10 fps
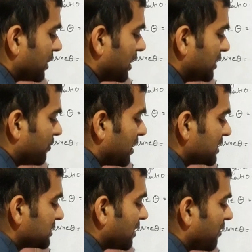
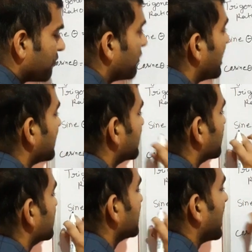inverse of what?
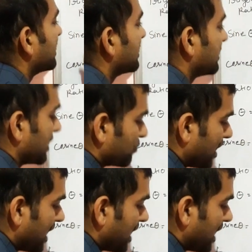Sin theta. So